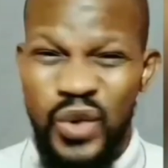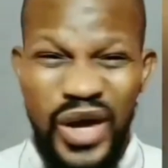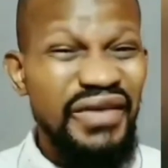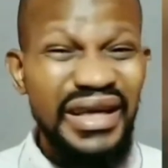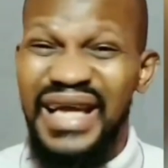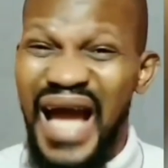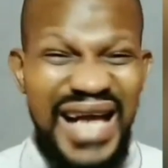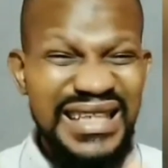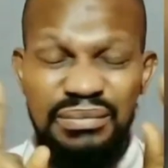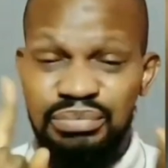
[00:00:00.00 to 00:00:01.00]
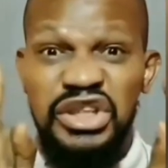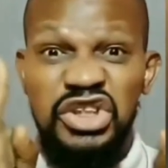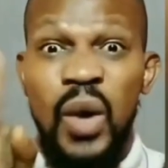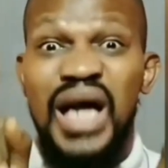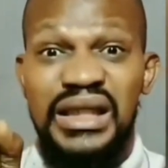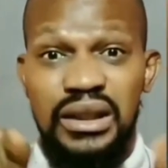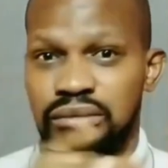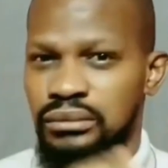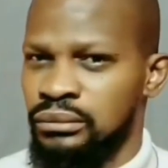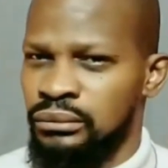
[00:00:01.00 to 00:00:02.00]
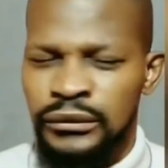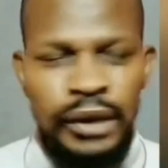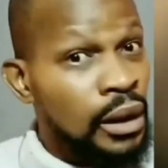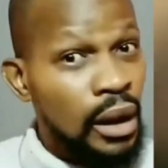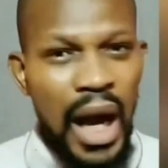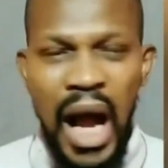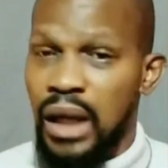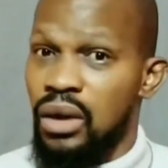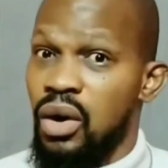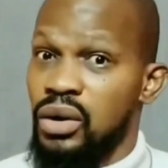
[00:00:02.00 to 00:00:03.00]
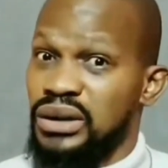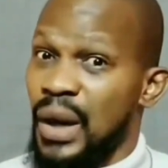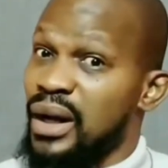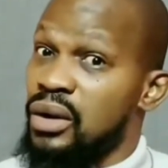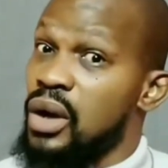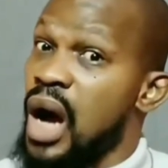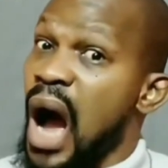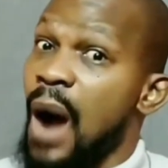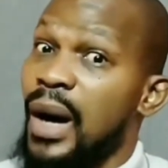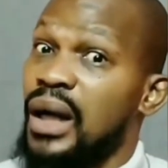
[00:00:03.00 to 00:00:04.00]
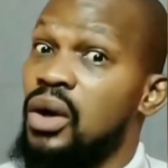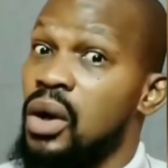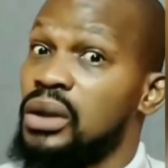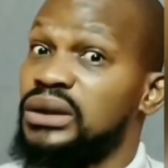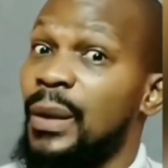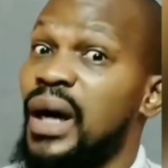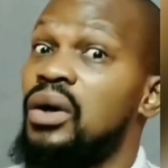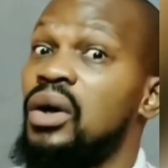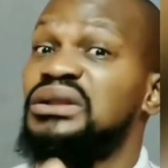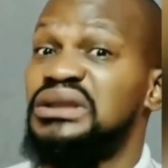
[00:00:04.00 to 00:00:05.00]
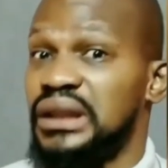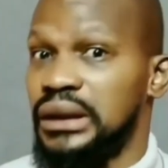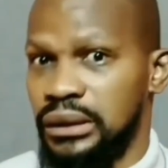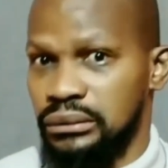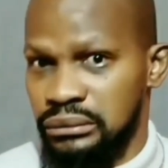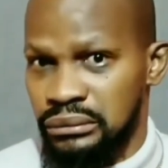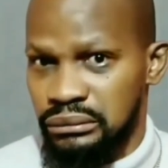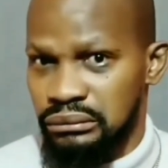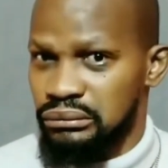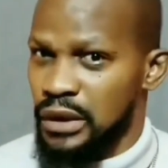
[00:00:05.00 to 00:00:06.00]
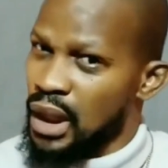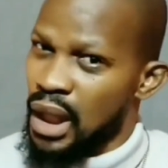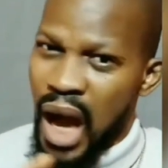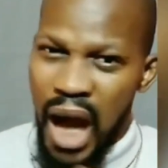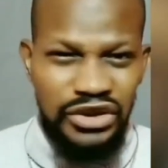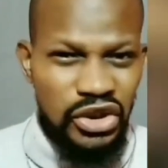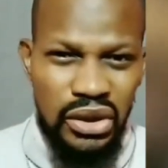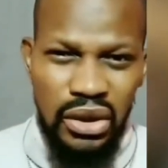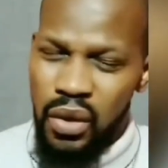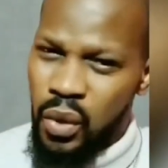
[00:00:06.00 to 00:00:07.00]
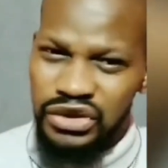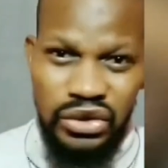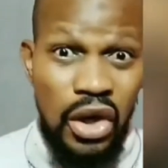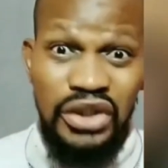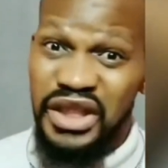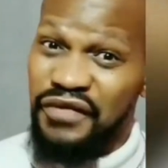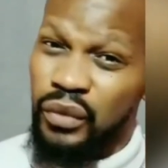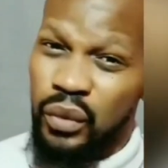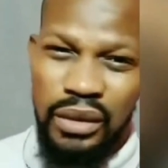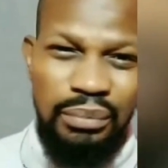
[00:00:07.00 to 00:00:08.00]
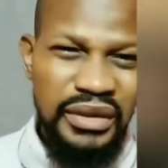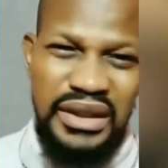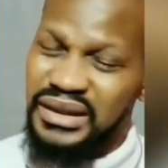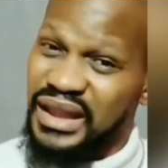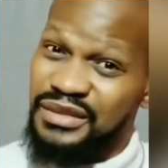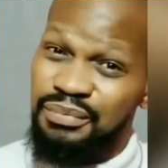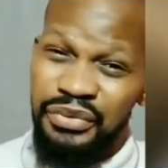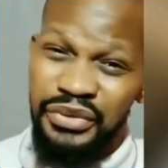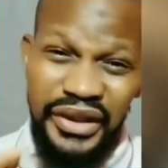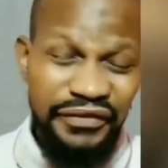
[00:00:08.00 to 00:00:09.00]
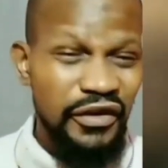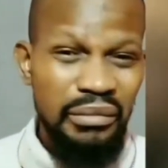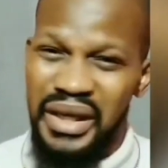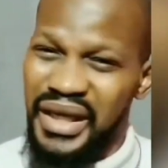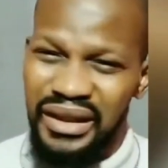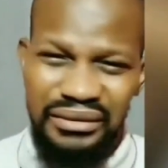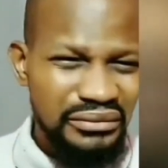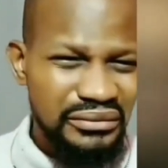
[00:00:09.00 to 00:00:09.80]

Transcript: wherever they are spiritually. Ah, God, our God, our God, our God, day. I just want to urge everyone, please let's pray for May.